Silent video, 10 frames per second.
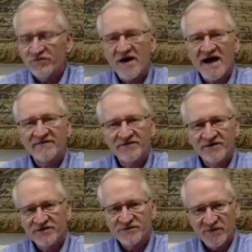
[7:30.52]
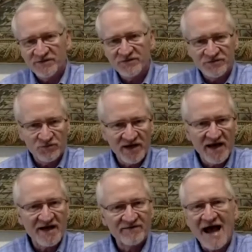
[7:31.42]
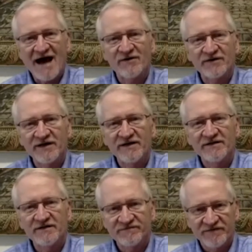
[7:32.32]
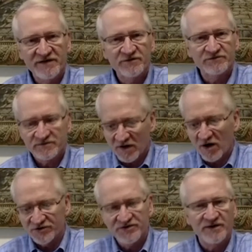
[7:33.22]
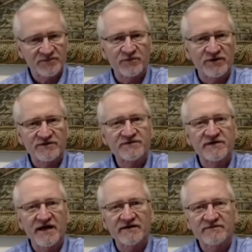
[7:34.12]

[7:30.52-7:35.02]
half of the dispensers we have out in the field are chipped ones that